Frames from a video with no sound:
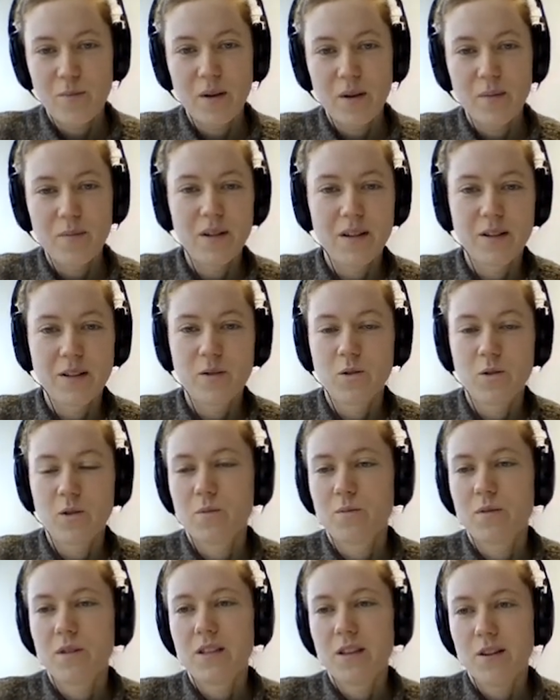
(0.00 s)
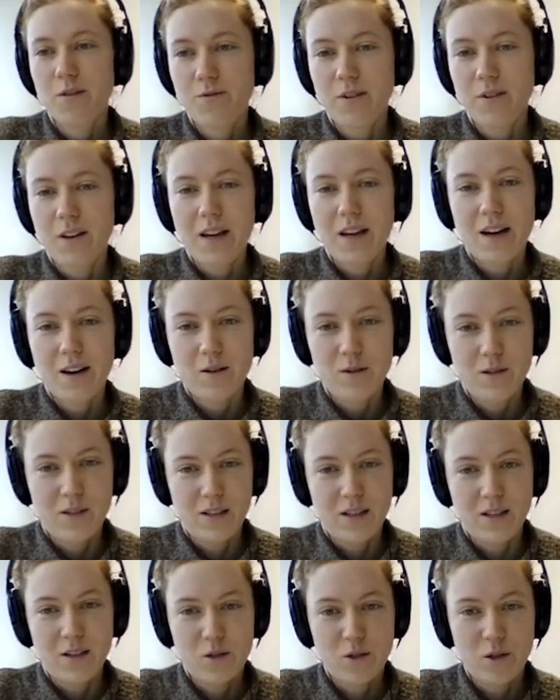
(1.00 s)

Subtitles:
people into specific housing,